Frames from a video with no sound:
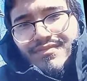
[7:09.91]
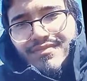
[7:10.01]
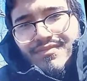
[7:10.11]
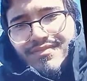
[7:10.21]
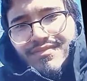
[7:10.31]

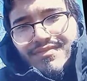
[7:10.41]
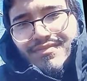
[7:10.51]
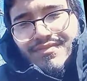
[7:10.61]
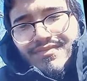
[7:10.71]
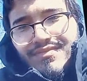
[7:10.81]
Amazon
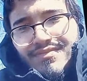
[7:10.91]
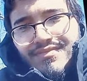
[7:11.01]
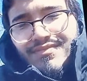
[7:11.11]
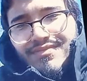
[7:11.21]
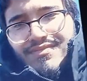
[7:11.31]

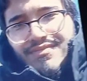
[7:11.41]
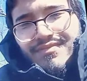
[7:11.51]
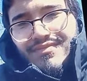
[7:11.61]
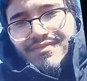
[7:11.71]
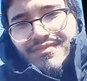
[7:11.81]
music
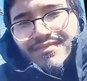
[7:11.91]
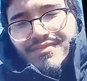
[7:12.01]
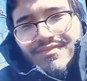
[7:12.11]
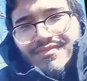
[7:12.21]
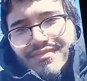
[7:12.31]
and
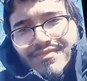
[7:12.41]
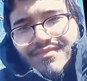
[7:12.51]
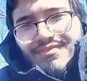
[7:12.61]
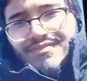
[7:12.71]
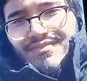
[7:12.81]

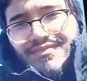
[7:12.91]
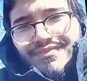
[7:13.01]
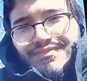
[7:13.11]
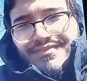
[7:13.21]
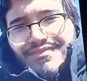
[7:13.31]
iHeartRadio.
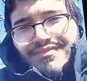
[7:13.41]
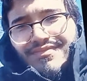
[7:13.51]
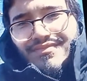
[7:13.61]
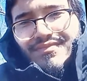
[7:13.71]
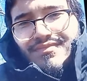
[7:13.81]
But the
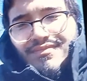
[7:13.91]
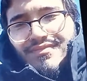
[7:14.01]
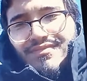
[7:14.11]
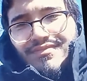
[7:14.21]
thing is,